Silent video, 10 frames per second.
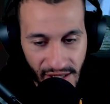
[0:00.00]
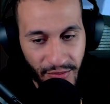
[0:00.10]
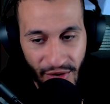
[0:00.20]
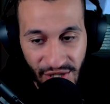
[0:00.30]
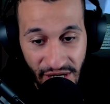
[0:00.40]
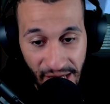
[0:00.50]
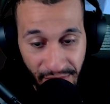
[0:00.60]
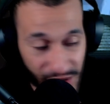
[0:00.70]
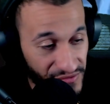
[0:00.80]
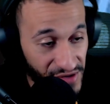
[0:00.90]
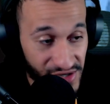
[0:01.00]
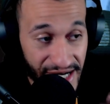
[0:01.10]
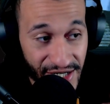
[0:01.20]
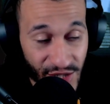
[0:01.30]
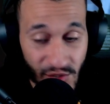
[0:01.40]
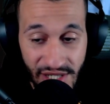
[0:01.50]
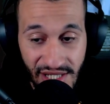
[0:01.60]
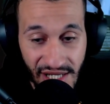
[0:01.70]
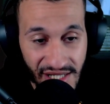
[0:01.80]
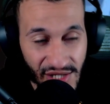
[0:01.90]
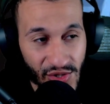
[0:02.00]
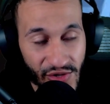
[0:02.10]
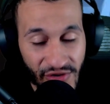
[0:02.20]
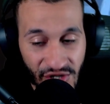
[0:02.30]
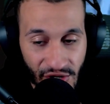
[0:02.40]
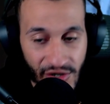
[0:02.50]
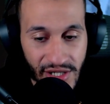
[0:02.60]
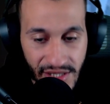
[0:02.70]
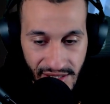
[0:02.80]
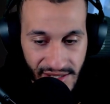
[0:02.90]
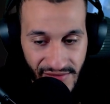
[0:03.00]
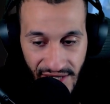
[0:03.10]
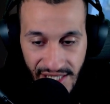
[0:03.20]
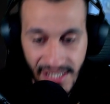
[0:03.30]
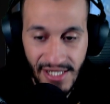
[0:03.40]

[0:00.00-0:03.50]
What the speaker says: The point is, you got to persevere. You got to do it until you're certain, right?